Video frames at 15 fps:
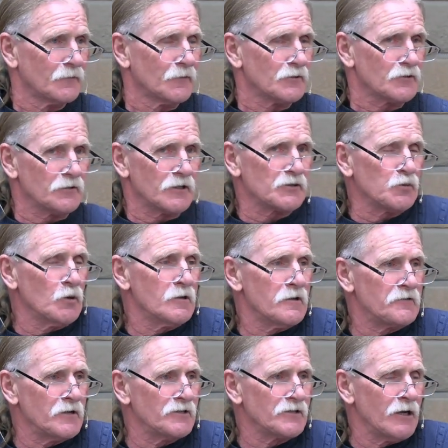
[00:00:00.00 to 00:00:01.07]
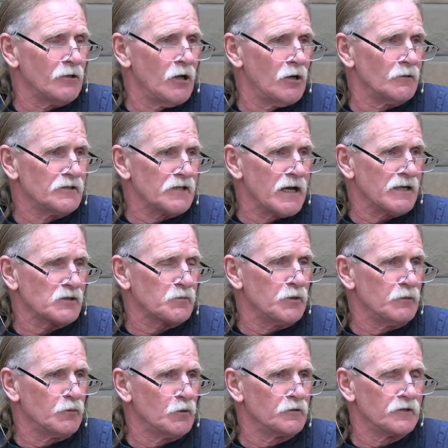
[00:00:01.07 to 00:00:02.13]
So that's one of the things I'll always ask
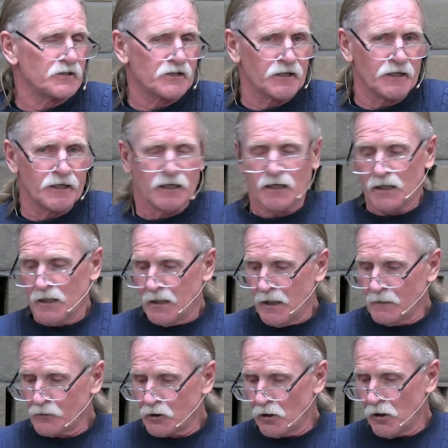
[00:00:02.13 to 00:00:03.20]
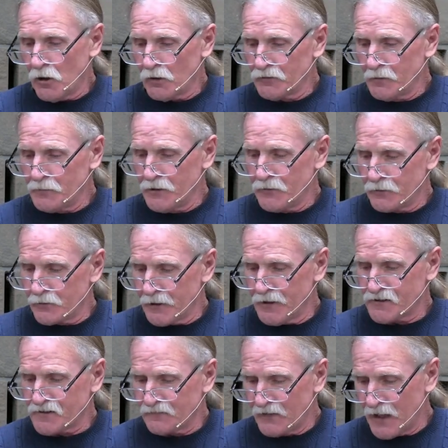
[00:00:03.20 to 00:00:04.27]
people when they say, I'm called to be the
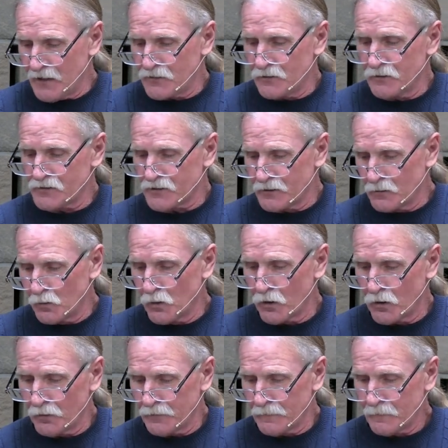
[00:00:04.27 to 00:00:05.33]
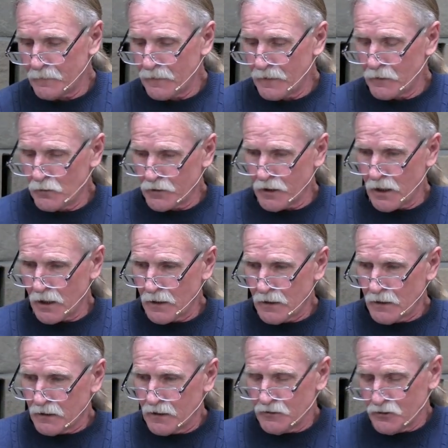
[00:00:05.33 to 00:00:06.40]
greatest evangelist in the world. Okay,
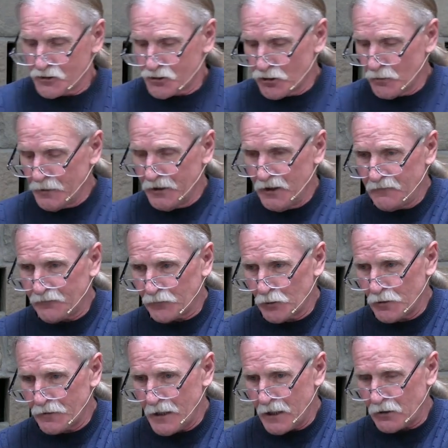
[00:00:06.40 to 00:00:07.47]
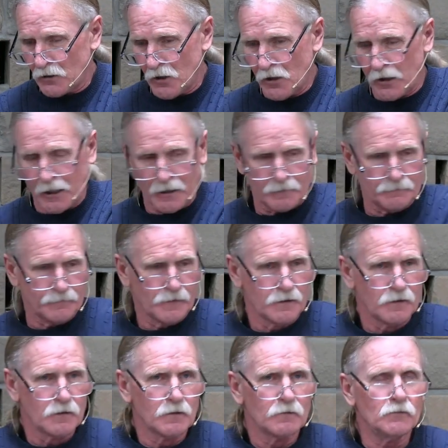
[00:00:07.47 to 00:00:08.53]
can you show me any fruit of that calling?
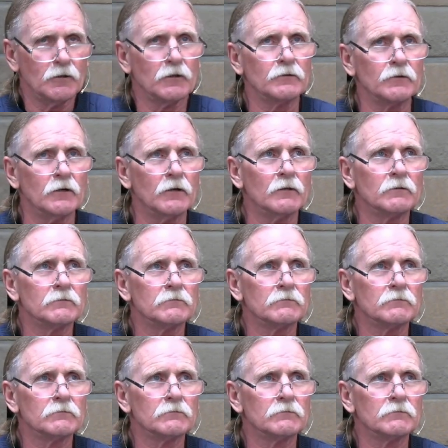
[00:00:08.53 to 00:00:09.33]
Well, no.